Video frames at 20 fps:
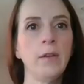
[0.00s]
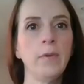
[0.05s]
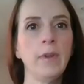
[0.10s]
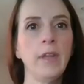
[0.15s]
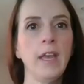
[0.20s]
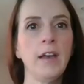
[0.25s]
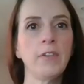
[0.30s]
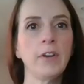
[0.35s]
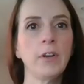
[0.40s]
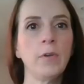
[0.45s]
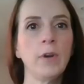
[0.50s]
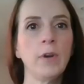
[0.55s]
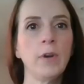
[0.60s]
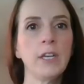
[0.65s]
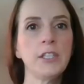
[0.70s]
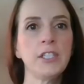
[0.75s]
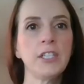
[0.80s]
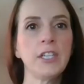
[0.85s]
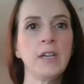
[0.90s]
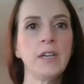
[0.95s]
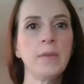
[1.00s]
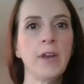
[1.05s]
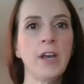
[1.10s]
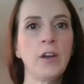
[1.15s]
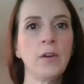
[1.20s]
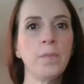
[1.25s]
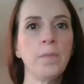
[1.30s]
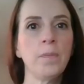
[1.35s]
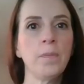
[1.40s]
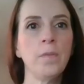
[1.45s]
we have a question
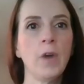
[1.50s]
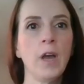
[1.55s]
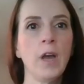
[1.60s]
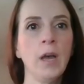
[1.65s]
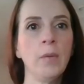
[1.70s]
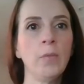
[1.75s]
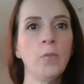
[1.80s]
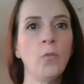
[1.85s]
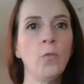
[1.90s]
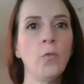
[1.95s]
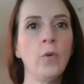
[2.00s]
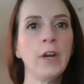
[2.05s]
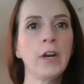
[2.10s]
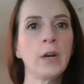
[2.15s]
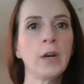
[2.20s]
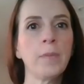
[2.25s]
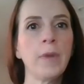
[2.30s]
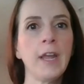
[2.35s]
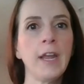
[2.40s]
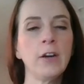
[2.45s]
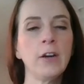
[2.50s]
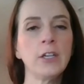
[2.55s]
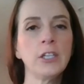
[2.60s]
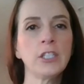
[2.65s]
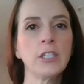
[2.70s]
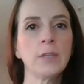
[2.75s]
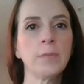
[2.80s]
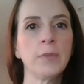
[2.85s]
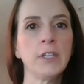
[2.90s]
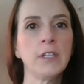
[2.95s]
about um, what are
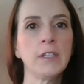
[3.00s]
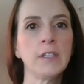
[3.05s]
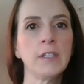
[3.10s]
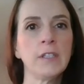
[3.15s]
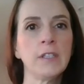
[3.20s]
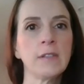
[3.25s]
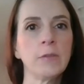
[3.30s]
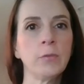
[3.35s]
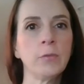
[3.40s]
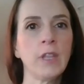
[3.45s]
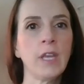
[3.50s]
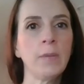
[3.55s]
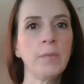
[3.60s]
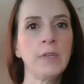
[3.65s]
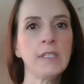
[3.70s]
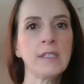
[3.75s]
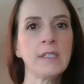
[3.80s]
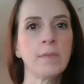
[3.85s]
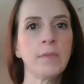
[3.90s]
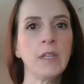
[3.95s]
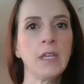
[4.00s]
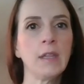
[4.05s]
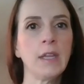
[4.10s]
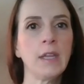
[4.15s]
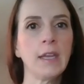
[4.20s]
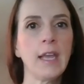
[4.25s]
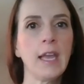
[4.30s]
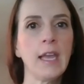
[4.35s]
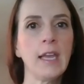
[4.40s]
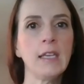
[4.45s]
perishables? Would that be something
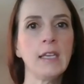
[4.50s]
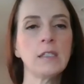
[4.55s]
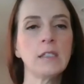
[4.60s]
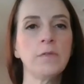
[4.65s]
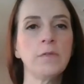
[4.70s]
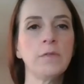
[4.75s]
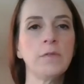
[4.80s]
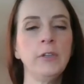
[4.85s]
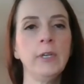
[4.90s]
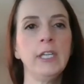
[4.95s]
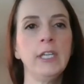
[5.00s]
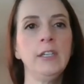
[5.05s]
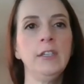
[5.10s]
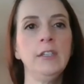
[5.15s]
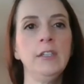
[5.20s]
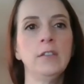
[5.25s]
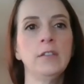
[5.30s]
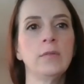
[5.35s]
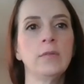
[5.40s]
like haze fluid?